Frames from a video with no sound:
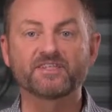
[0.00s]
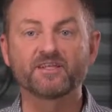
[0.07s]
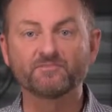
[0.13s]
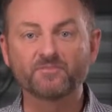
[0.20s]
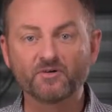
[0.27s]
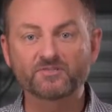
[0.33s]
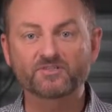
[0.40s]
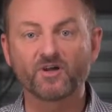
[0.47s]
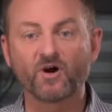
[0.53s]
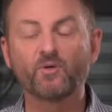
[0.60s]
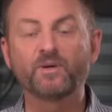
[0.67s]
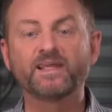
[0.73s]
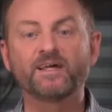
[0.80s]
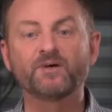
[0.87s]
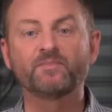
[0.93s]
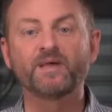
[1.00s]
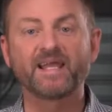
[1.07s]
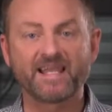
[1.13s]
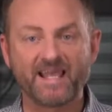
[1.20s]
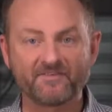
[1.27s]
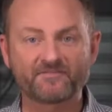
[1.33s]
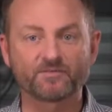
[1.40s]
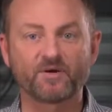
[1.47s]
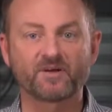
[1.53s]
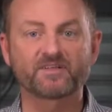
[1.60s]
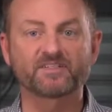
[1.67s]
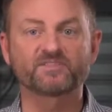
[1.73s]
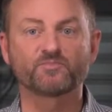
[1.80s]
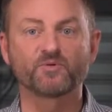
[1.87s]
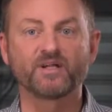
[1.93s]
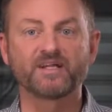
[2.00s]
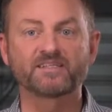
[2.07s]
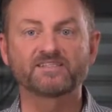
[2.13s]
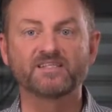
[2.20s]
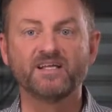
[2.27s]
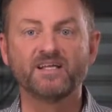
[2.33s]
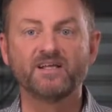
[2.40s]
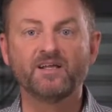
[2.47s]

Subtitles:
than most OEM and aftermarket springs,